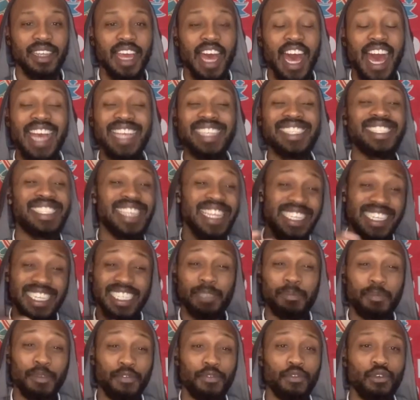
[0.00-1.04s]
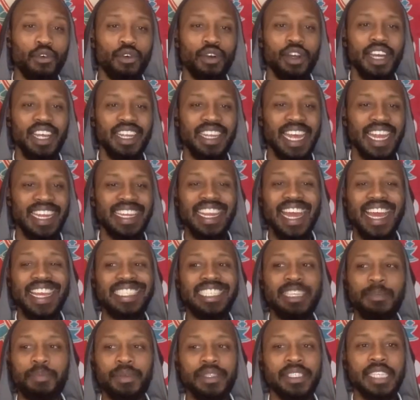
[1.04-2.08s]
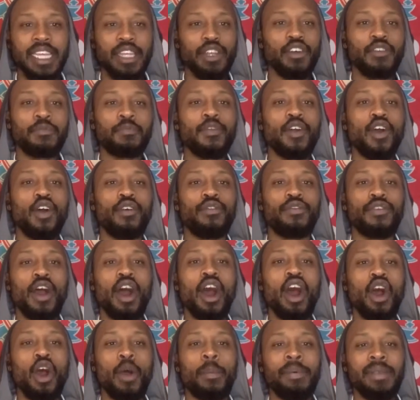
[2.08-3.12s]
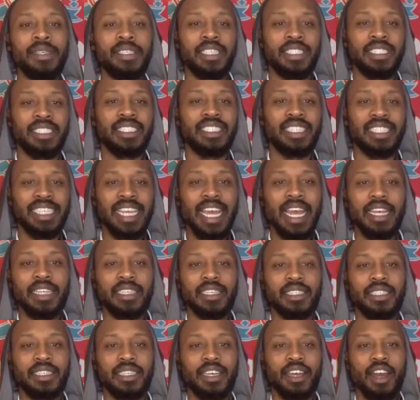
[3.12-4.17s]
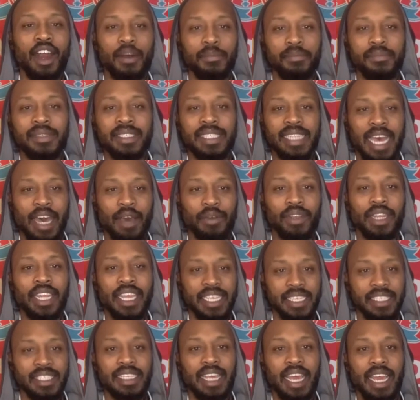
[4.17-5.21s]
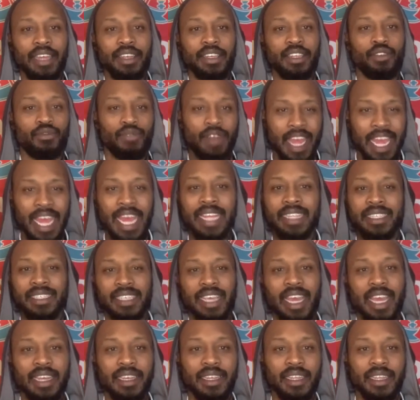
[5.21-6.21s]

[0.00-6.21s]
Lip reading: I said this before, that 90% of our opposition's attack comes down his side, the right-hand side.